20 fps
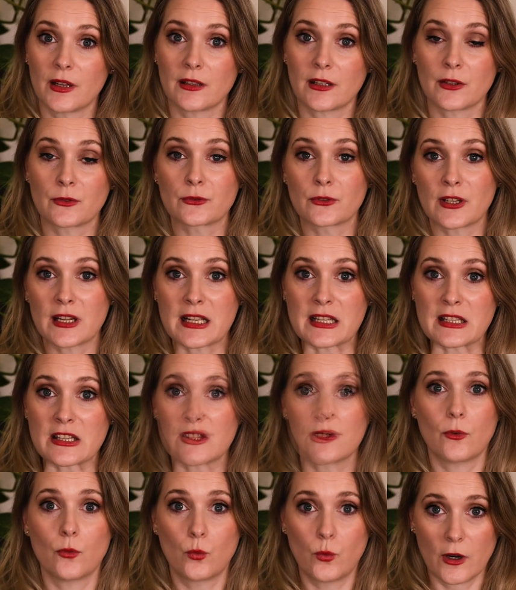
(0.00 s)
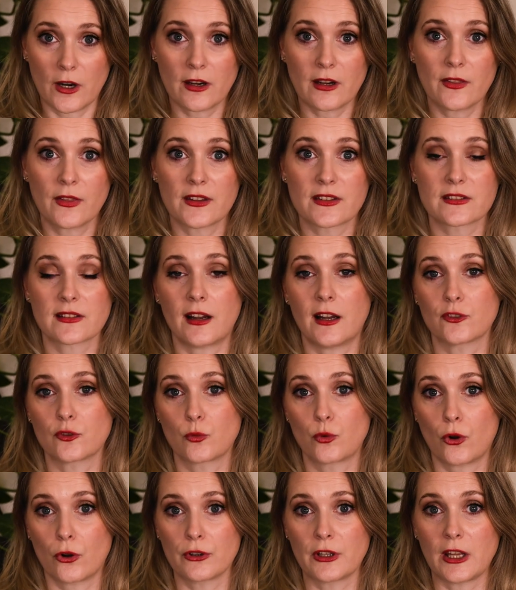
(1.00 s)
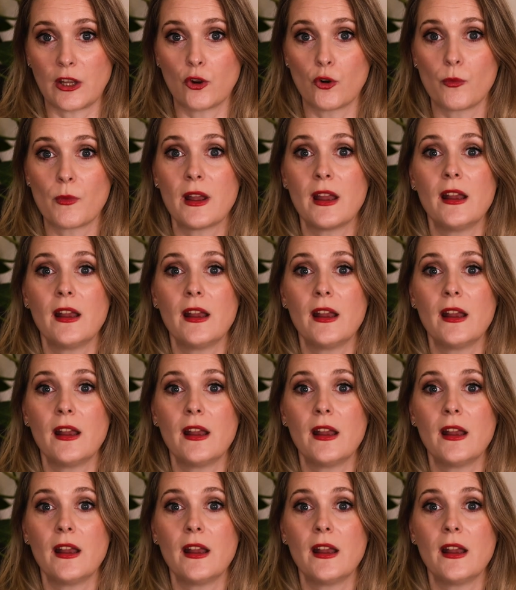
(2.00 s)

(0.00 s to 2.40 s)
influences where in the stratum corneum